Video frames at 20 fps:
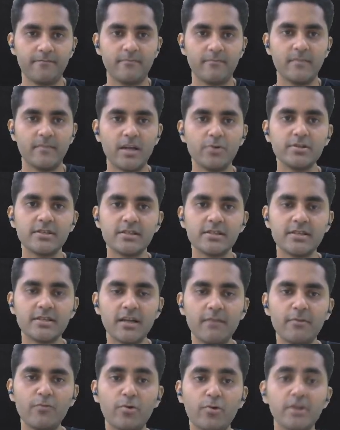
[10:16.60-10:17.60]
Now just tell
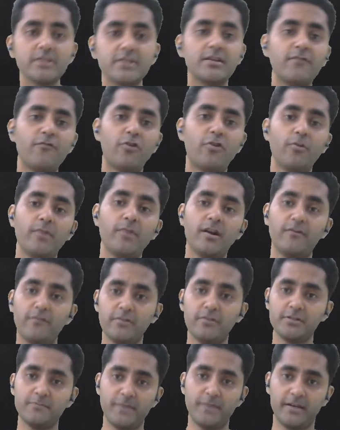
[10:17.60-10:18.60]
me, what is the formula
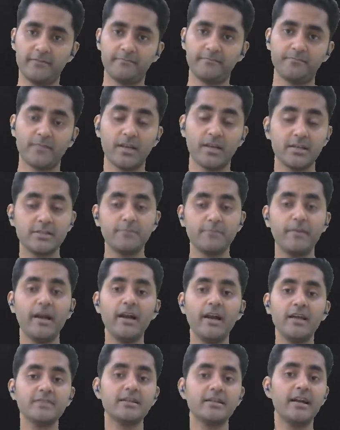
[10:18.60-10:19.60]
for speed? Speed
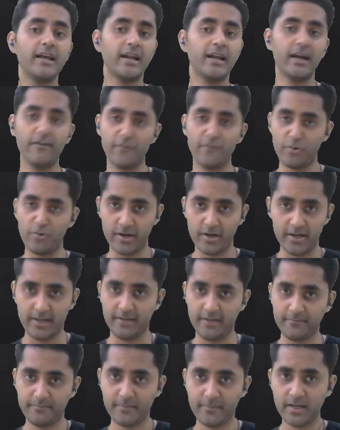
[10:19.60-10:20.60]
is a derived quantity.
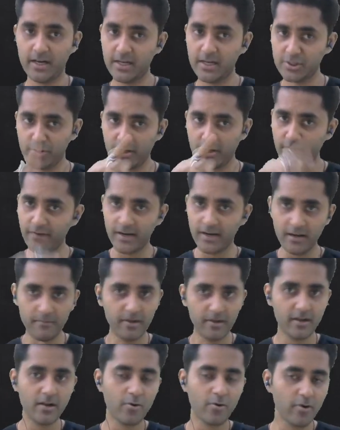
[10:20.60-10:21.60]
It is not a
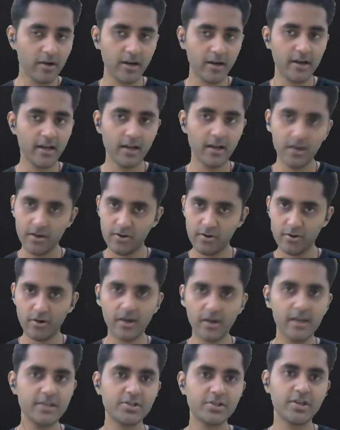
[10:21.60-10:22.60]
fundamental quantity, not
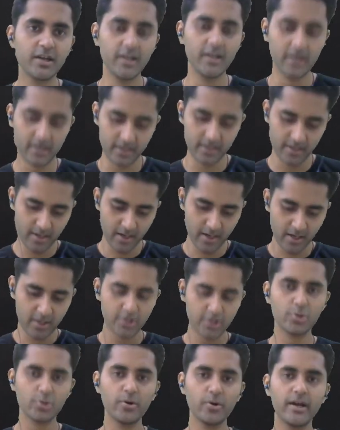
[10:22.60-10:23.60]
listed in it.
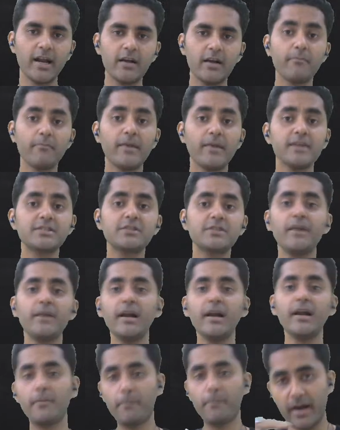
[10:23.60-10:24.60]
So it must be
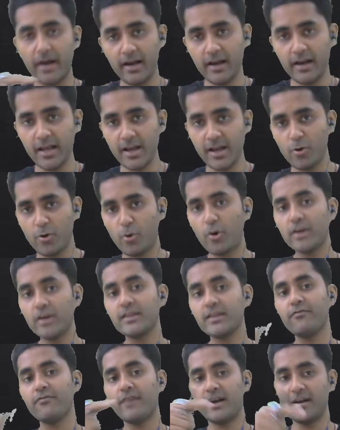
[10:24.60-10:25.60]
depending on
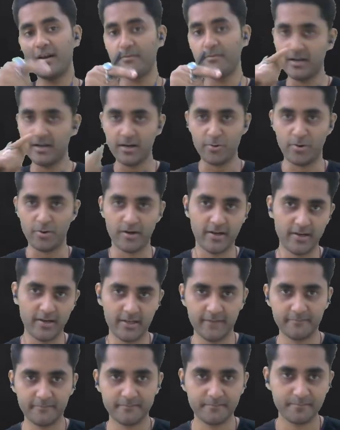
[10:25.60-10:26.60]
the fundamental quantity.
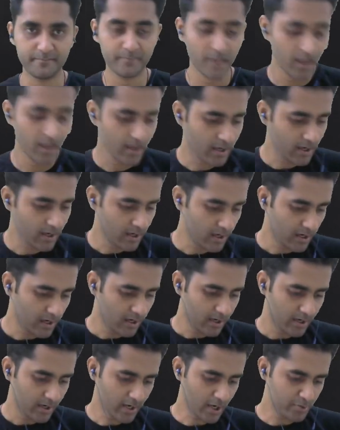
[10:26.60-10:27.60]

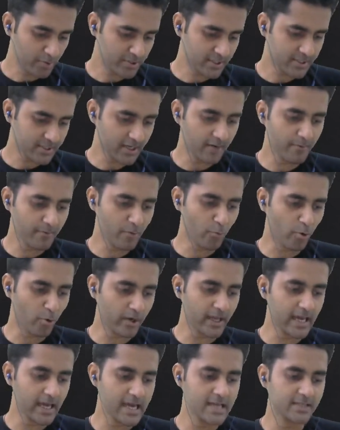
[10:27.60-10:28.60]
Now just tell me, what
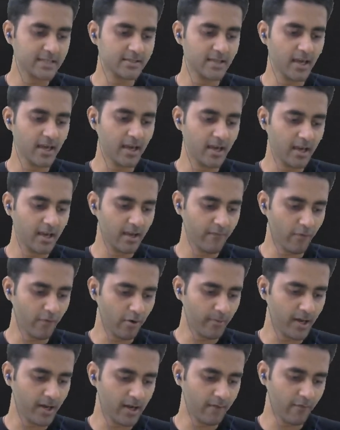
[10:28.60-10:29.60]
is the
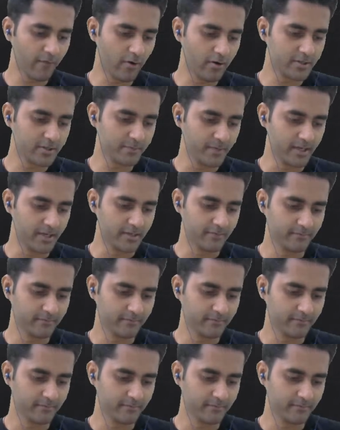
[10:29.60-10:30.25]
formula for speed?